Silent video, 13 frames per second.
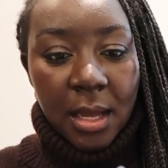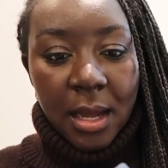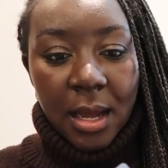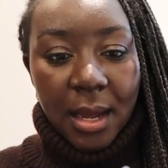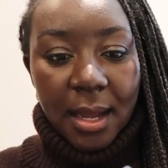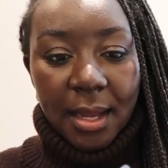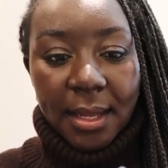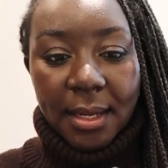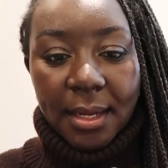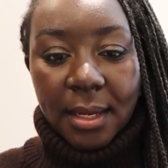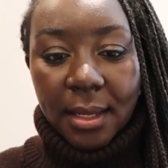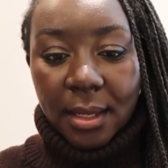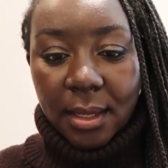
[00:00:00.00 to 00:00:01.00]

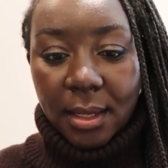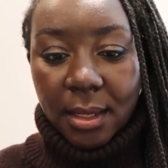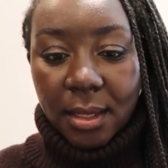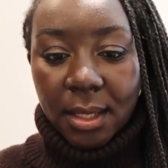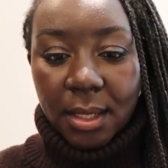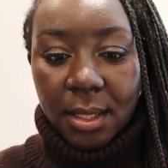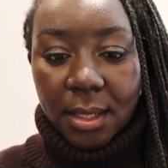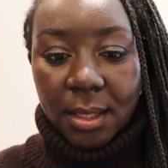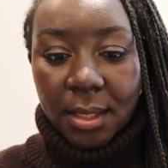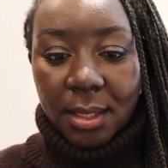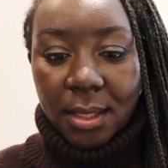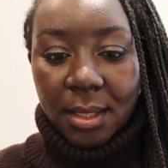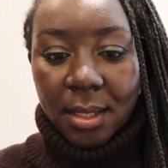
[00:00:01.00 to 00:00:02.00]
Hyla,
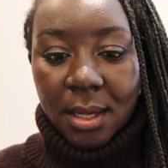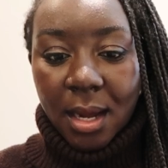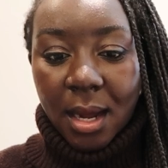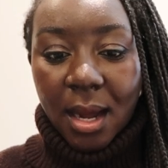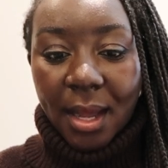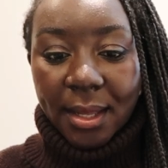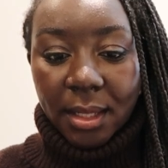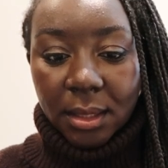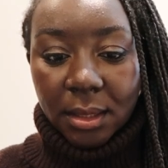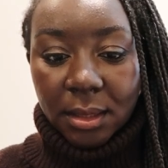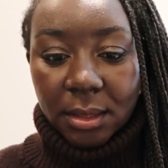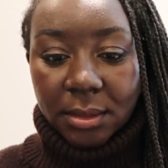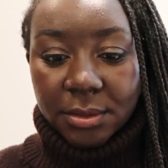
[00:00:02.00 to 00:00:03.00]
Hyal,
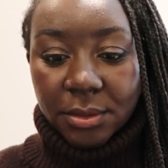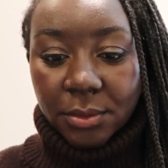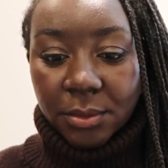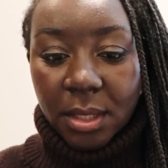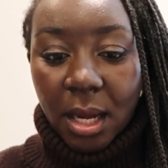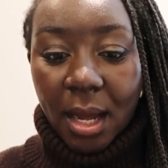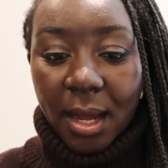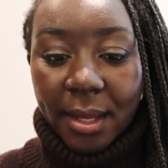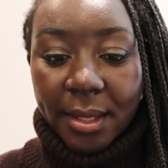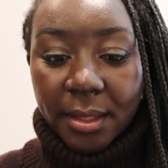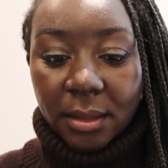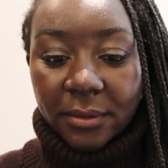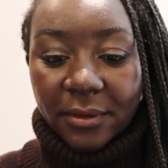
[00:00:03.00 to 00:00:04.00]
it's called
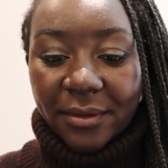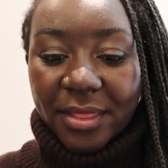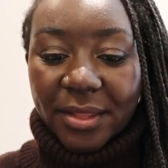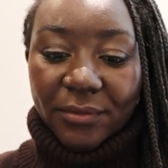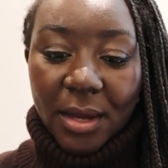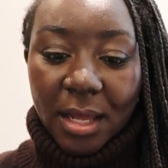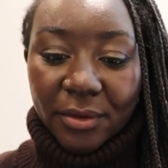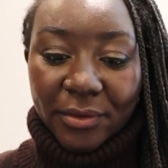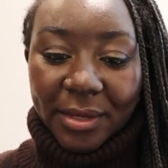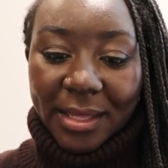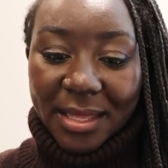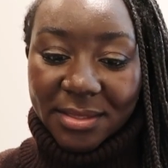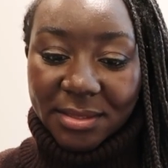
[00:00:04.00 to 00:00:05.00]
Hyal, I think for
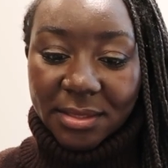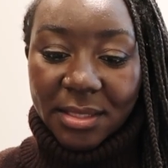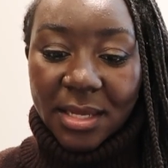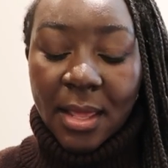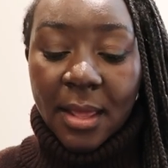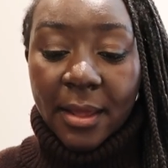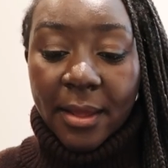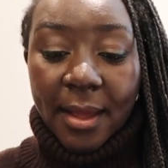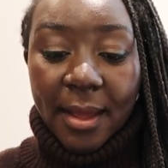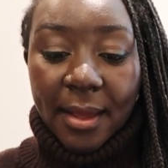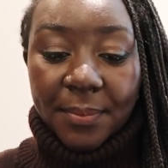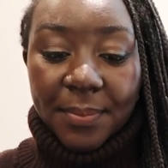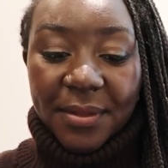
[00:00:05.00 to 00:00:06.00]
hyaluronic acid
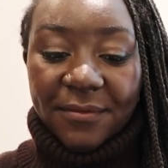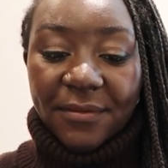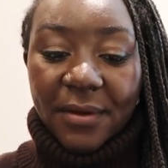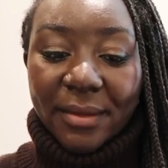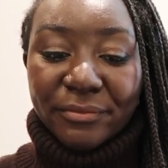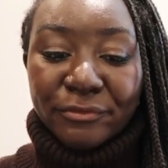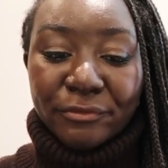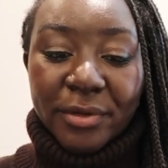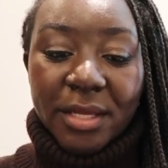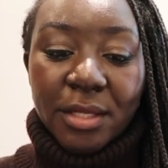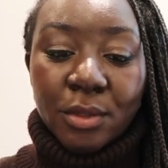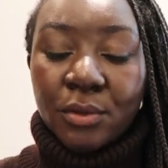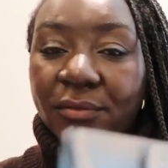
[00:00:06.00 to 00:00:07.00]
and B5
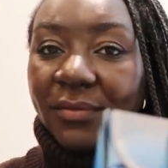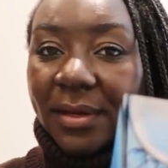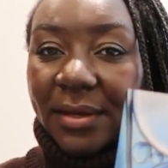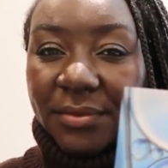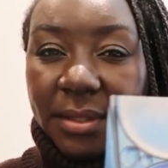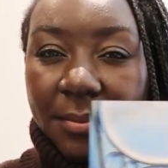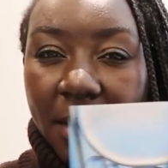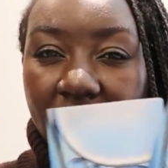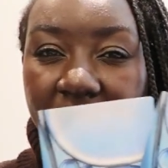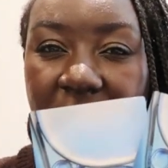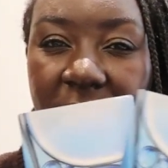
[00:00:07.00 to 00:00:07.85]
Rejuve Lifting Mask.